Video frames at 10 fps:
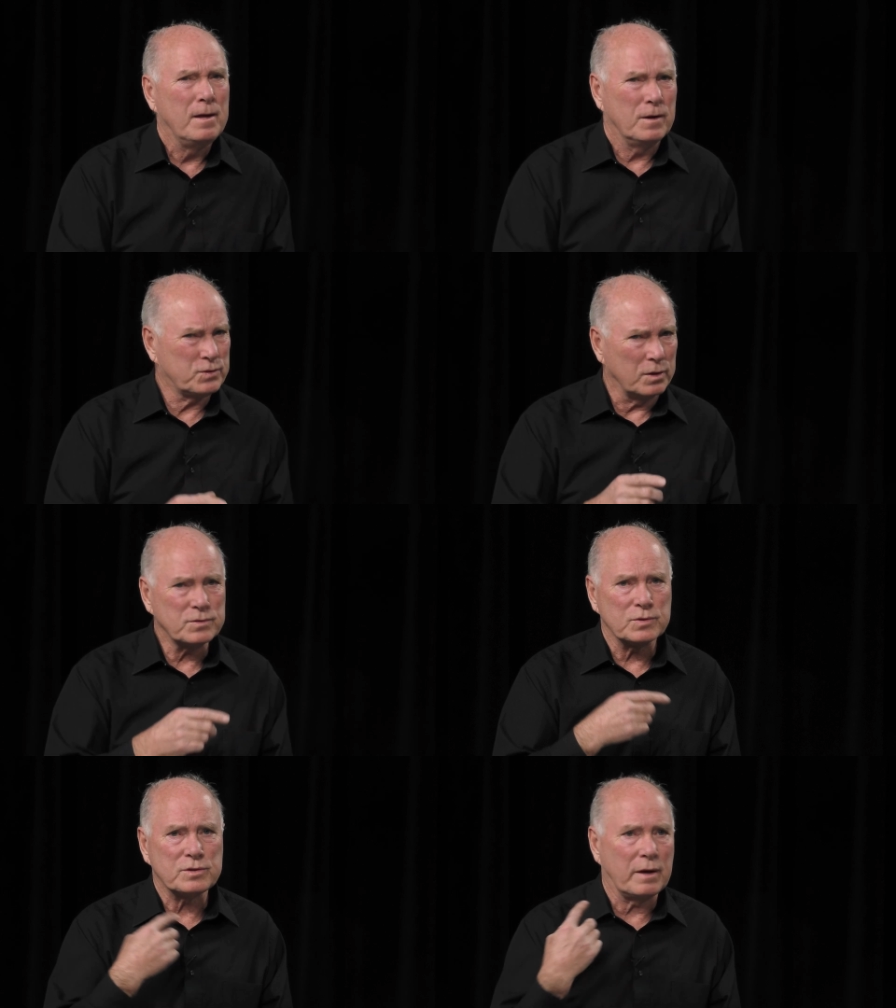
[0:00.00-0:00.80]
There's
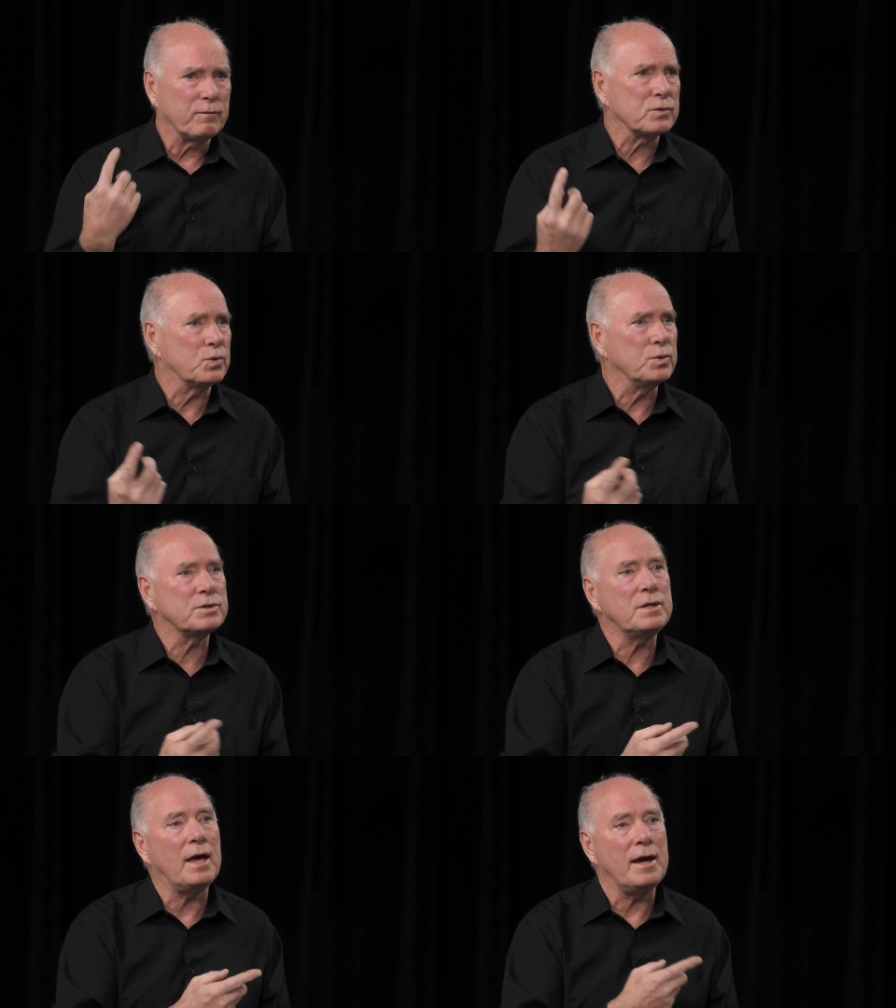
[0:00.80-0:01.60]
also several
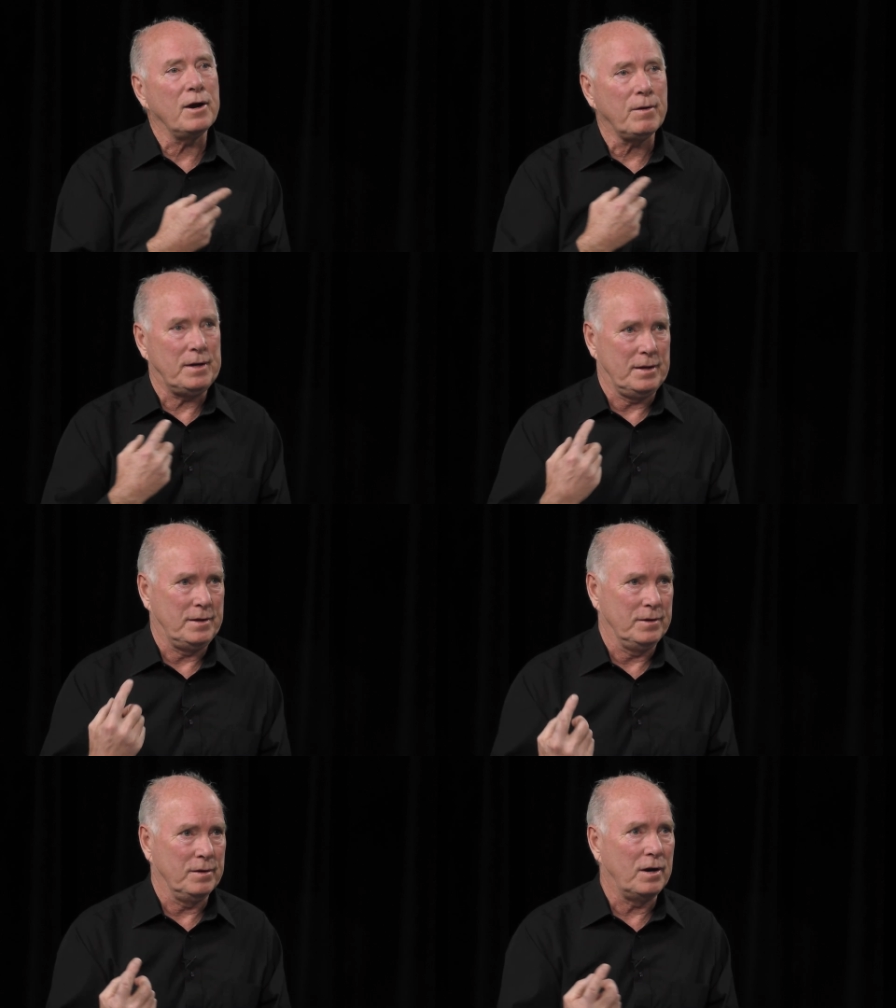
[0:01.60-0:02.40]
schools in the area
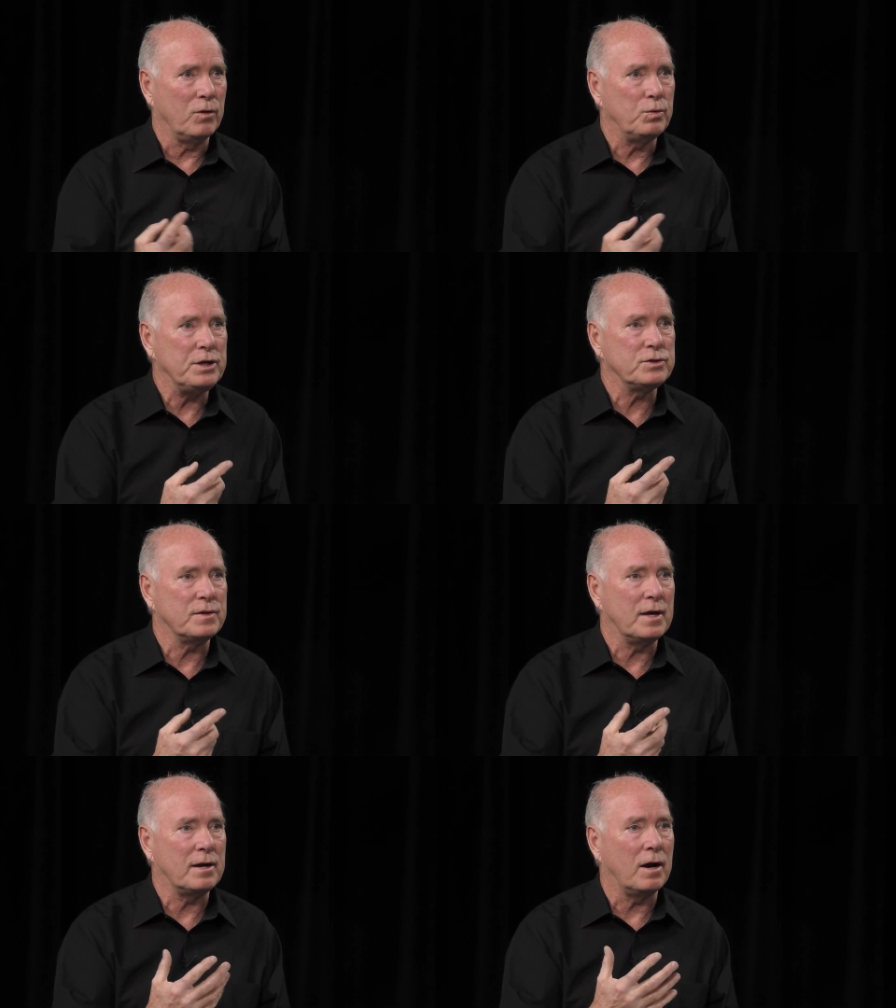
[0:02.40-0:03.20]
here in our
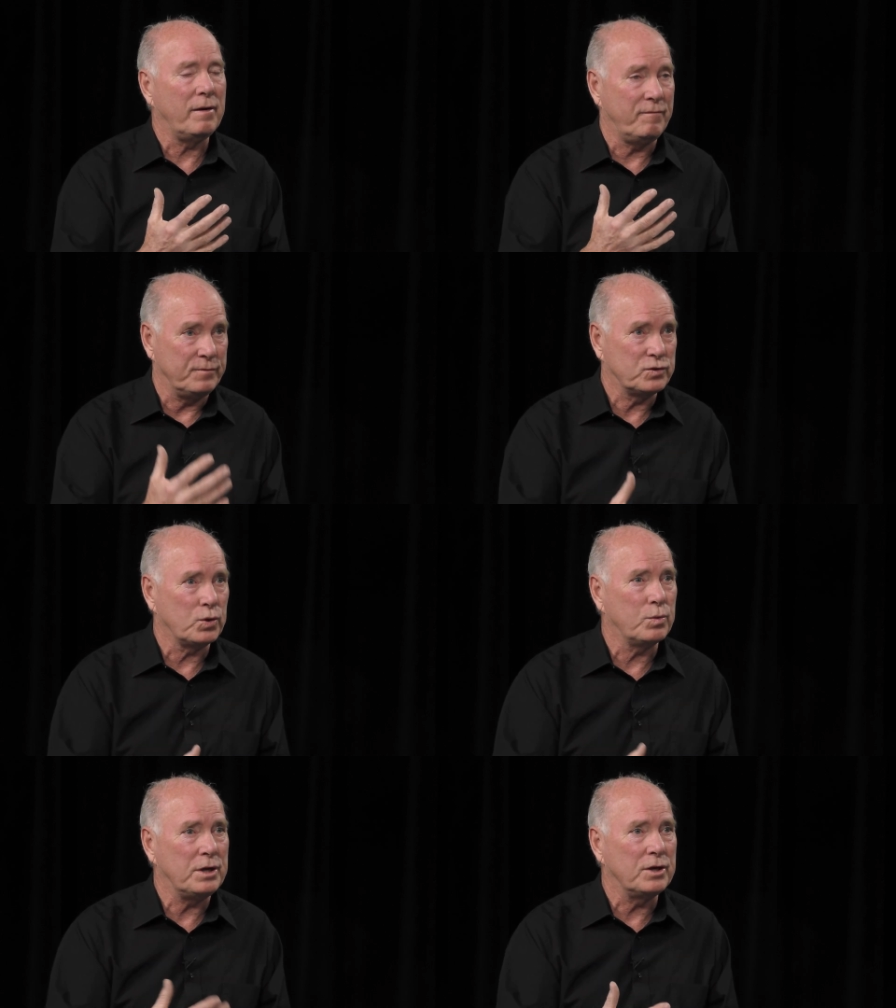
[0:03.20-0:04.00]
region that have
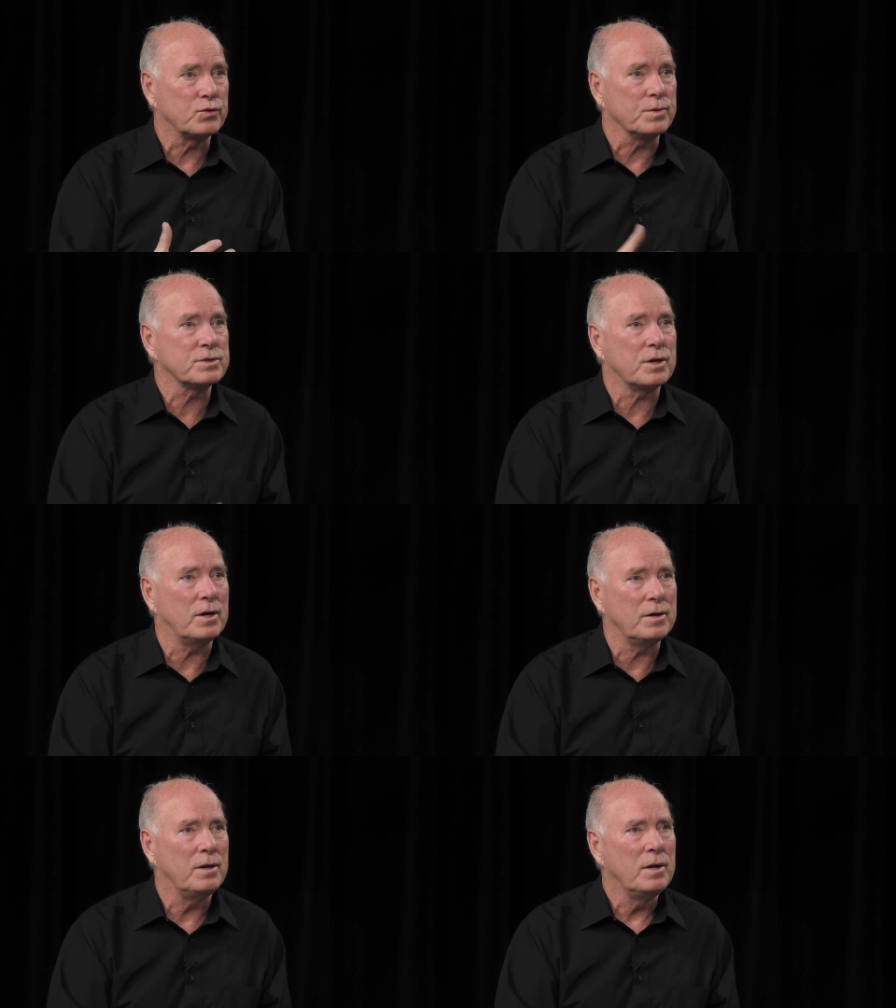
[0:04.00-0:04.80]
shown interest
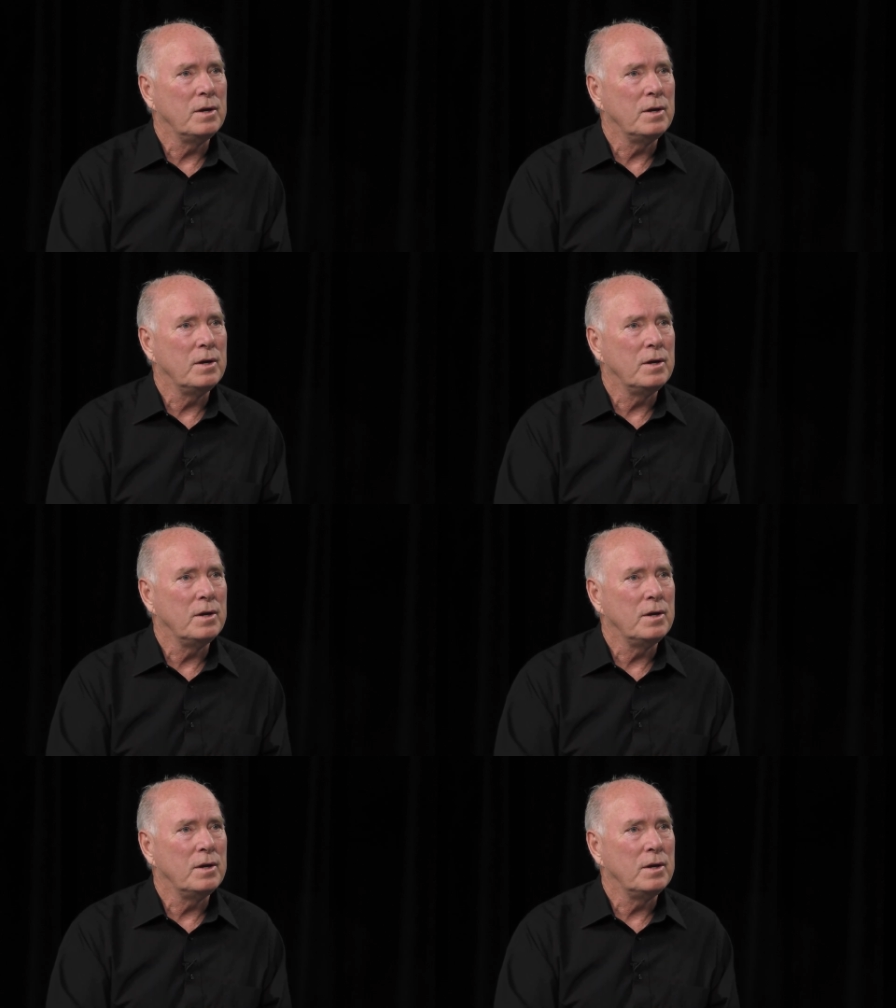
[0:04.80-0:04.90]
on